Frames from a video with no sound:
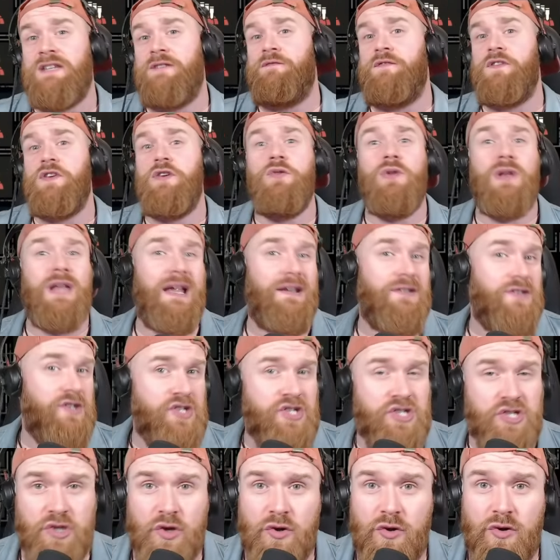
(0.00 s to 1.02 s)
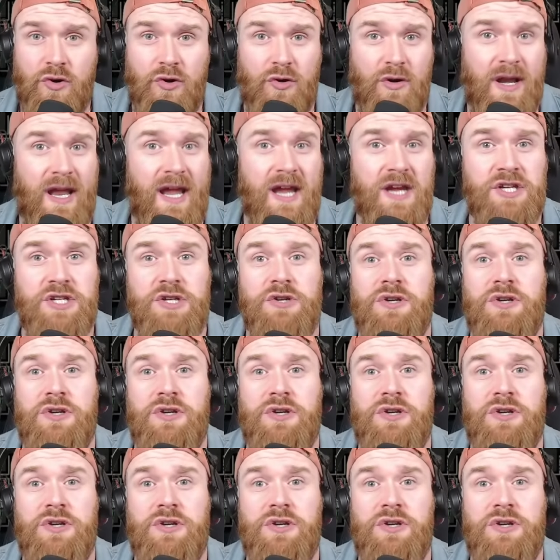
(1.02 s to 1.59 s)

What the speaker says: If you land a stun grenade,